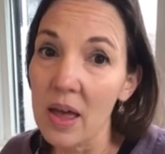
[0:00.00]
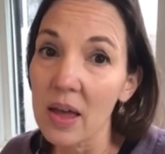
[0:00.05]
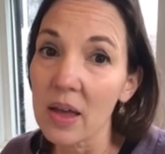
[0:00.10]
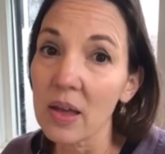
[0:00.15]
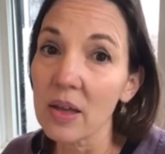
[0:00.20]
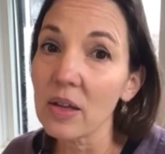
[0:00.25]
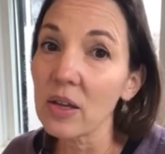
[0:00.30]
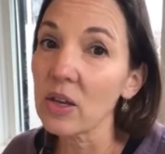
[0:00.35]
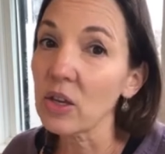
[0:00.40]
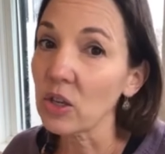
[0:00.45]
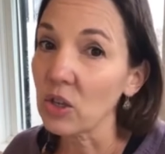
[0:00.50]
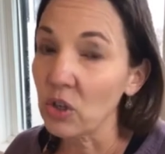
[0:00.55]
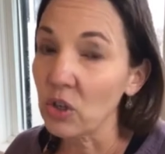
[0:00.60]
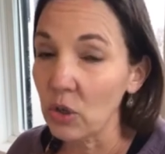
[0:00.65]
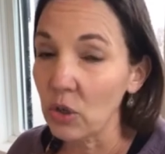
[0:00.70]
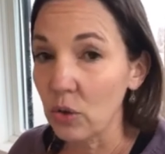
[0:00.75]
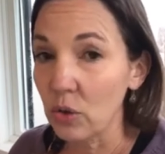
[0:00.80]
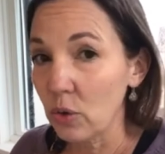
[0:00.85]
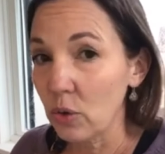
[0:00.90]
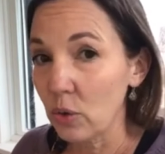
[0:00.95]

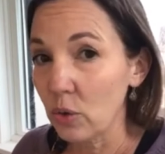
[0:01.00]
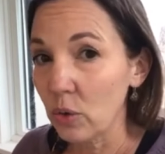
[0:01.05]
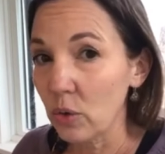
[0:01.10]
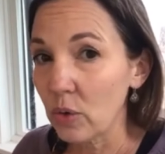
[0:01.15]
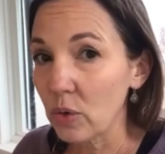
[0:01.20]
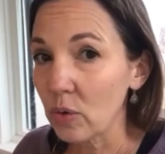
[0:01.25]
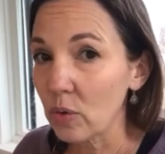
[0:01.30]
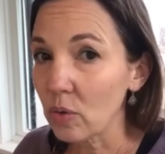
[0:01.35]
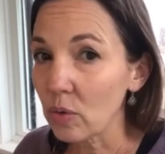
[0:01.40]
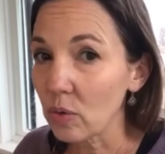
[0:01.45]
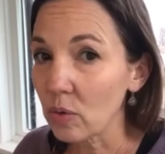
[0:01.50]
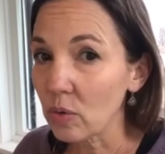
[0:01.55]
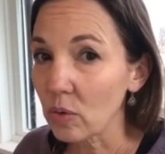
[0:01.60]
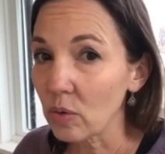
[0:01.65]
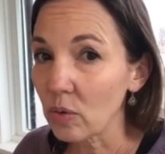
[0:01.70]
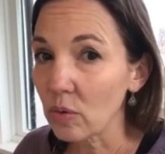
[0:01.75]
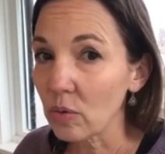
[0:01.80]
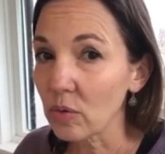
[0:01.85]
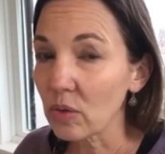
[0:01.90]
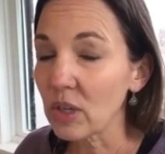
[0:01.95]
You
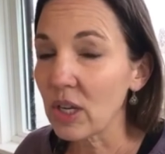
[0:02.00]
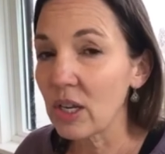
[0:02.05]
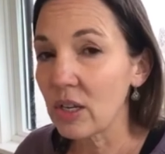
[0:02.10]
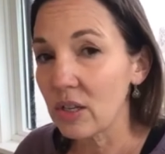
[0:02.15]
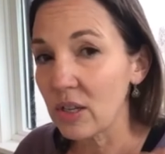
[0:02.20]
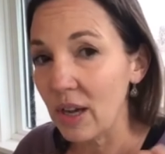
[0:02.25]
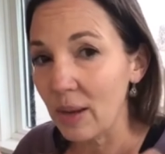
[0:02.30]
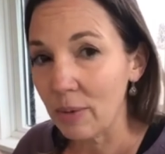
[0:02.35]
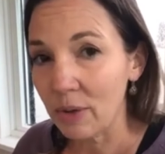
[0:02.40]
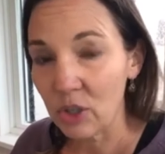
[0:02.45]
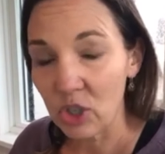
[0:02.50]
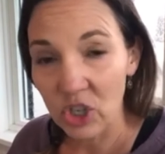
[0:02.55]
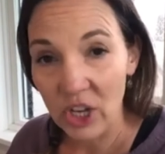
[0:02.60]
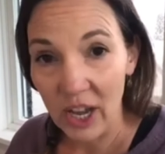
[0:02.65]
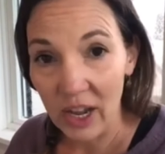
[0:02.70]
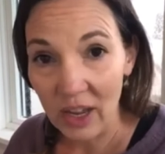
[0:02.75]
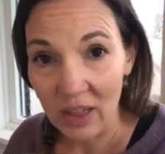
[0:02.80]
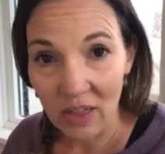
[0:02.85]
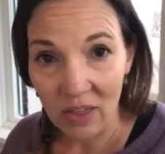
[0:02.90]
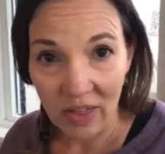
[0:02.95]
can double
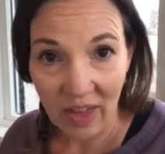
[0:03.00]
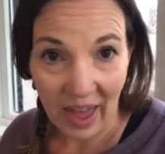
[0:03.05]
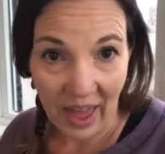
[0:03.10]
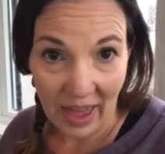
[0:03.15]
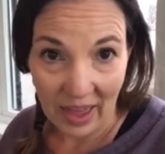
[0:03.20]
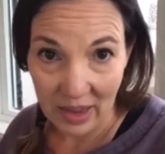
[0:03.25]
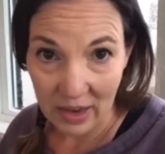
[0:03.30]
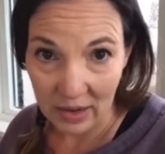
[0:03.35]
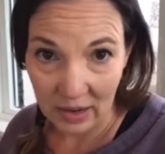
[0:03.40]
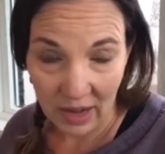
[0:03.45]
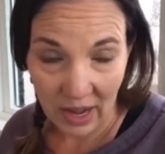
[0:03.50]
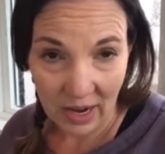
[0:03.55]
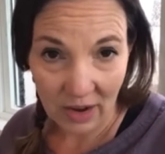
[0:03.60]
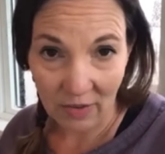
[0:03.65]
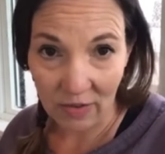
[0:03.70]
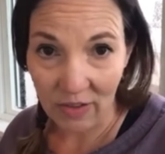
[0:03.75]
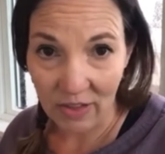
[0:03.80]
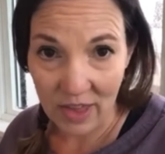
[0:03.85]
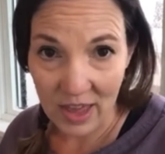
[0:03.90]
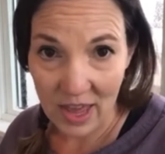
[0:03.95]
check that kind of
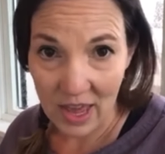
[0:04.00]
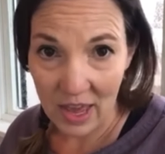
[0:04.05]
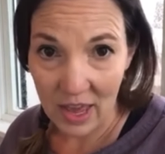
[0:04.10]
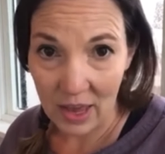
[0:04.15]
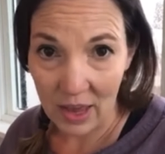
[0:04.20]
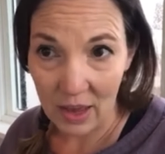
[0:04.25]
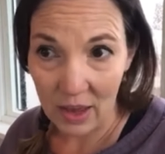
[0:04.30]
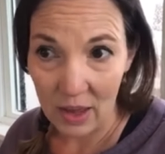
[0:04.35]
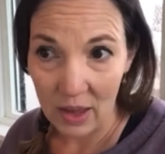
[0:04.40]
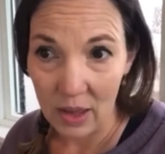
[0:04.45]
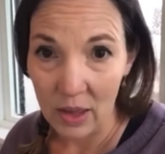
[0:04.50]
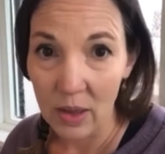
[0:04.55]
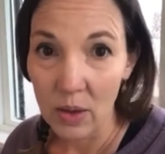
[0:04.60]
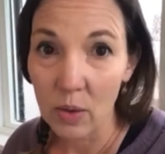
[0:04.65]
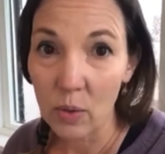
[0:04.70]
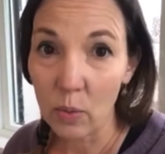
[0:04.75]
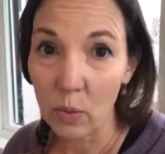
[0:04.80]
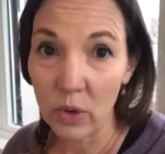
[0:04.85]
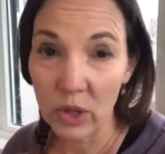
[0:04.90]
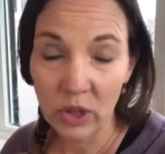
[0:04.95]
thing
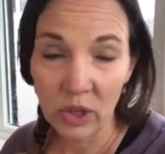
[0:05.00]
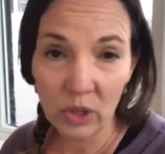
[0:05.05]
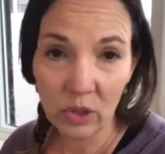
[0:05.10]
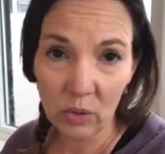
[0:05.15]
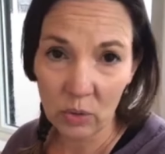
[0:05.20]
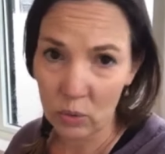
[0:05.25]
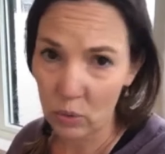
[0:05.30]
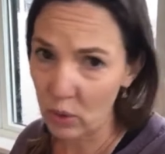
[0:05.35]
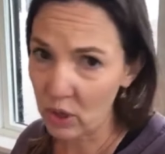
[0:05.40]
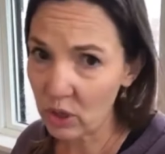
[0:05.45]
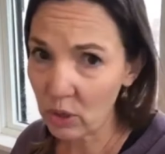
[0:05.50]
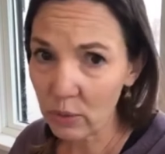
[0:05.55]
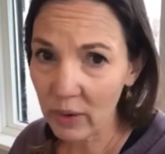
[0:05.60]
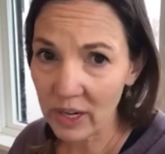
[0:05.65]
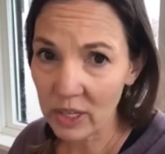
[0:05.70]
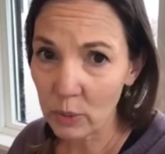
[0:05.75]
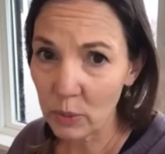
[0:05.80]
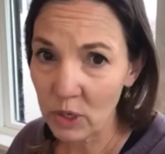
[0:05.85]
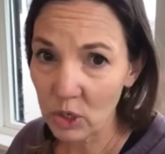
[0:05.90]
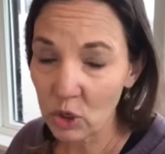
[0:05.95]
with the
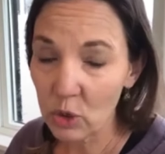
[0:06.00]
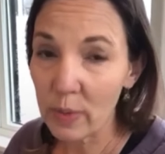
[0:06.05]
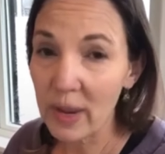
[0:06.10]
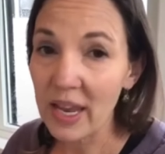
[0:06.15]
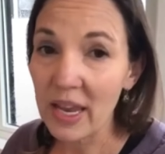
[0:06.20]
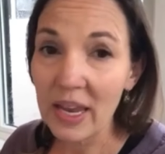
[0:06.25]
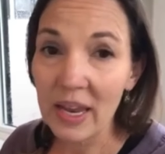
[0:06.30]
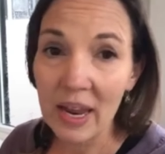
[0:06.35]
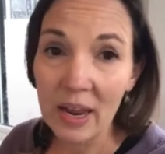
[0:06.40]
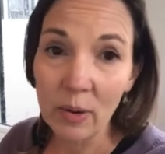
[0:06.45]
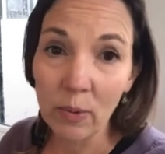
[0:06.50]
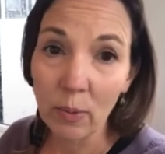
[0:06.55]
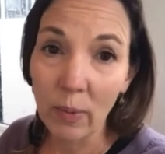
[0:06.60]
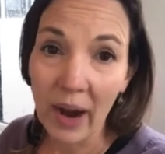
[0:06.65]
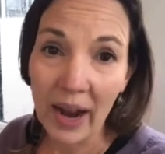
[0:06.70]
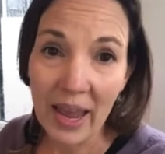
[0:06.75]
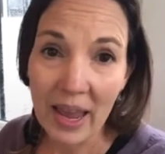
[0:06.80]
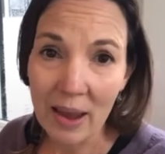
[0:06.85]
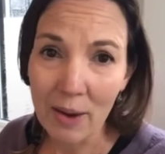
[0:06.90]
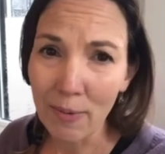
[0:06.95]
recipes you're making, and
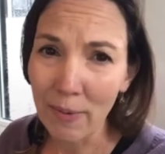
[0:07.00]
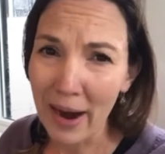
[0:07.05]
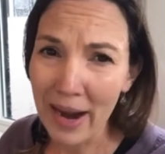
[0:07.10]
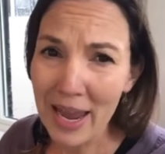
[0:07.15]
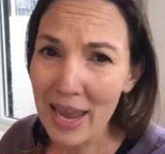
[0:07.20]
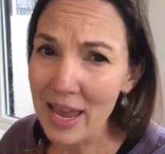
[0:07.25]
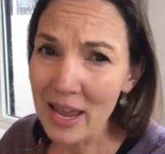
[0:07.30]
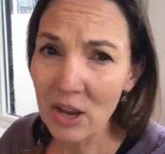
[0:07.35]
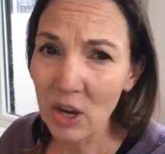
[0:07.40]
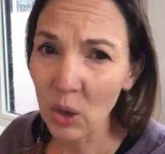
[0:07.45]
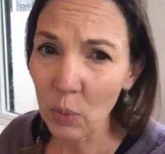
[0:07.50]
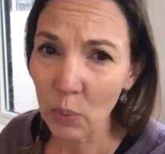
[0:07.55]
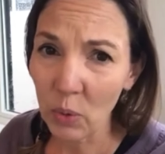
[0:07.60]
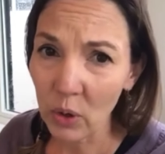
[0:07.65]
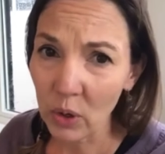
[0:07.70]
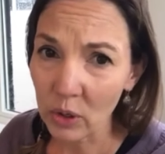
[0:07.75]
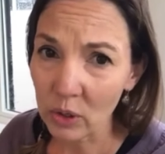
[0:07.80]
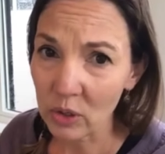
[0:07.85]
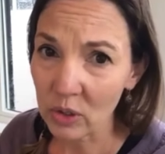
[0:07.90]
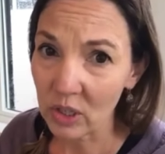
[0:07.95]
write in your
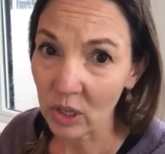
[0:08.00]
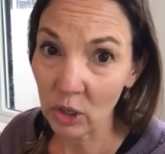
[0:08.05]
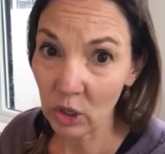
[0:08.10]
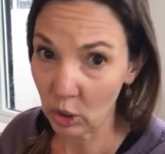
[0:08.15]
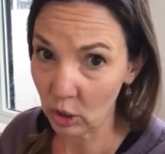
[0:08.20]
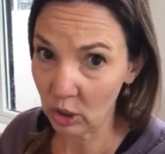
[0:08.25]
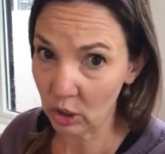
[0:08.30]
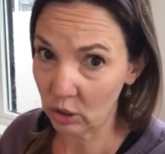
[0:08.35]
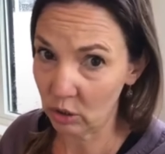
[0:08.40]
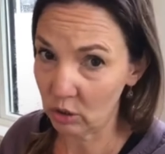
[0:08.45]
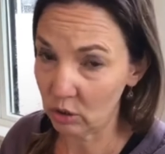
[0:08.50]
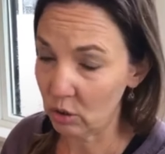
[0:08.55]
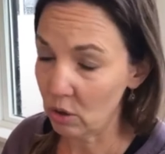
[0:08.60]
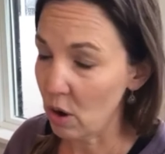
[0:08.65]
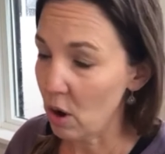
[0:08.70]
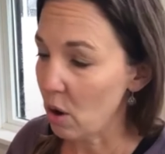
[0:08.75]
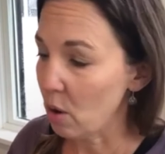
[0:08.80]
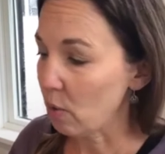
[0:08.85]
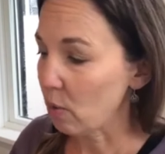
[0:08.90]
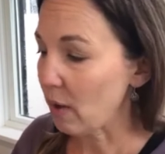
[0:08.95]
books. They're yours.
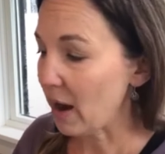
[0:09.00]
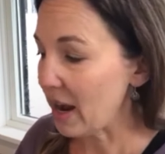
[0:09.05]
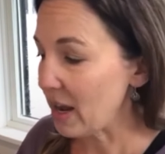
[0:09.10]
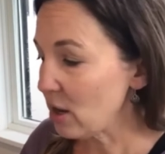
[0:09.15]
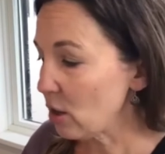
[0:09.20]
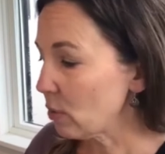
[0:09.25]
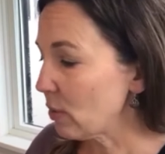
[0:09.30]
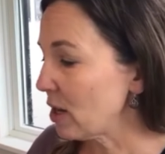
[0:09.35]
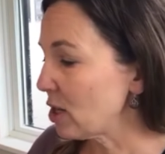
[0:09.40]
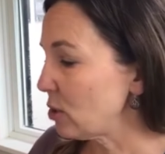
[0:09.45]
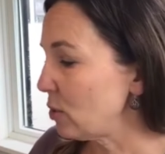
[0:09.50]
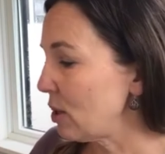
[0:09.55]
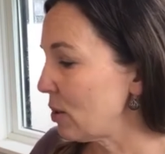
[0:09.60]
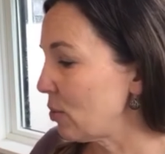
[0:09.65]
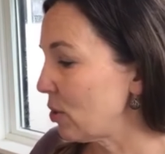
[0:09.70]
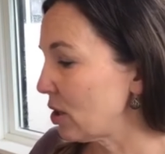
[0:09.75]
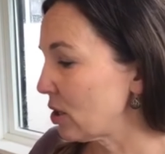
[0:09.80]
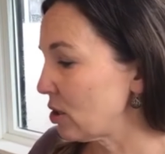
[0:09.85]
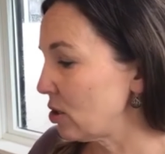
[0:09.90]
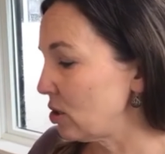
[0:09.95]
Write in your recipe
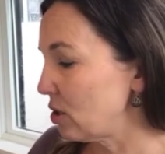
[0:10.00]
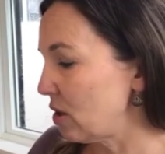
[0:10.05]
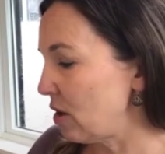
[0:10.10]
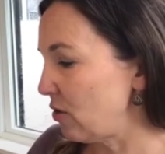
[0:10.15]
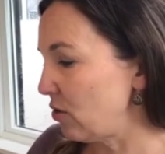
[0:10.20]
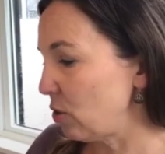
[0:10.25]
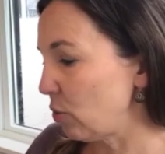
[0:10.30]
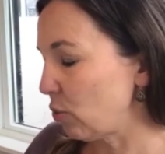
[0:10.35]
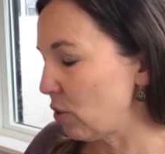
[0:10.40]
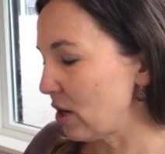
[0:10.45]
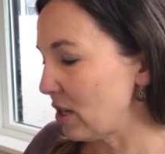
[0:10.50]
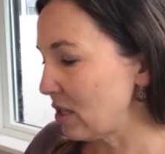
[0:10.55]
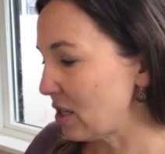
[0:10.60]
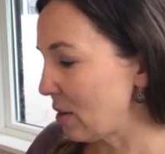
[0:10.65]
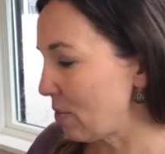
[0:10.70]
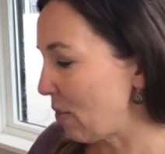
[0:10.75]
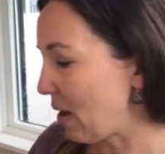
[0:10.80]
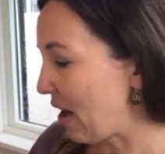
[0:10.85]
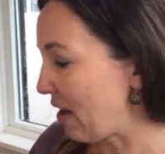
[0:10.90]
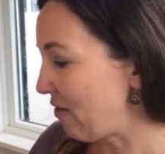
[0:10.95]
books. If you print something
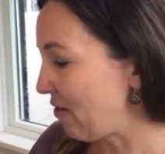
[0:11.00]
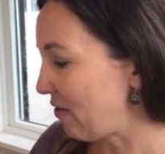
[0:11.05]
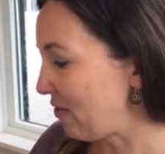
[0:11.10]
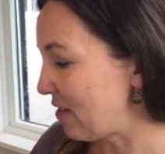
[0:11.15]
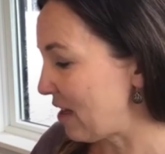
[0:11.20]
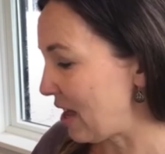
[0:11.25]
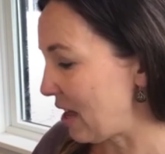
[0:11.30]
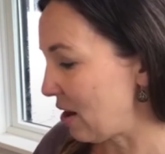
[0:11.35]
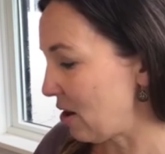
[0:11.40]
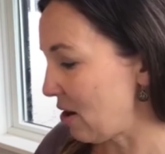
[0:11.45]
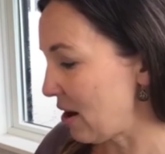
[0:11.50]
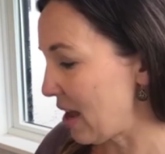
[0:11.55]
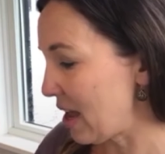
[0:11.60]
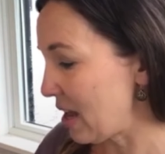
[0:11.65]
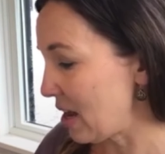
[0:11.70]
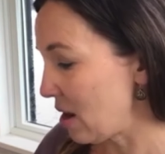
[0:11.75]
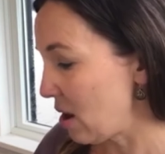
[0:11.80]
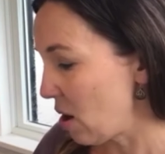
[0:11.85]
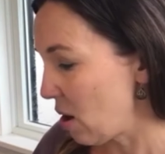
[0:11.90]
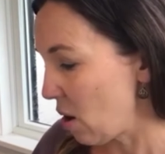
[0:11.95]
off of the internet,
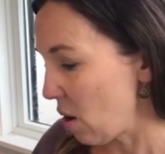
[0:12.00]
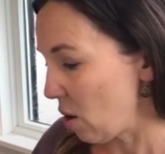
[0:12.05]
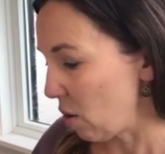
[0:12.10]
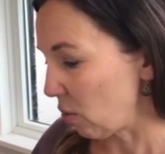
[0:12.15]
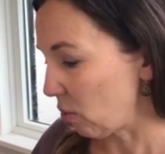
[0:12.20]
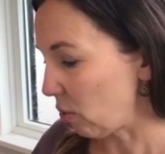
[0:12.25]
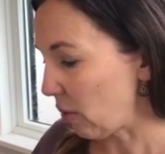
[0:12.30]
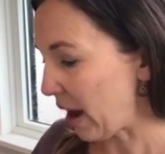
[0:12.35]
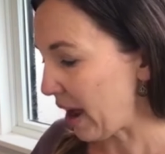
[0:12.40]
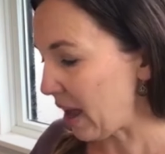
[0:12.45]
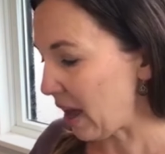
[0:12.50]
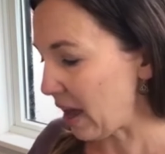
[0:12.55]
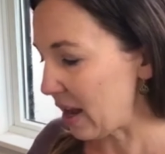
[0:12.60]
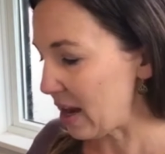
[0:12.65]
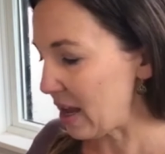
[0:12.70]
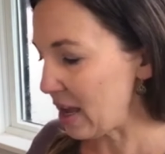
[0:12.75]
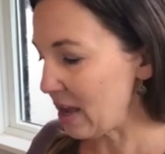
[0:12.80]
write on it.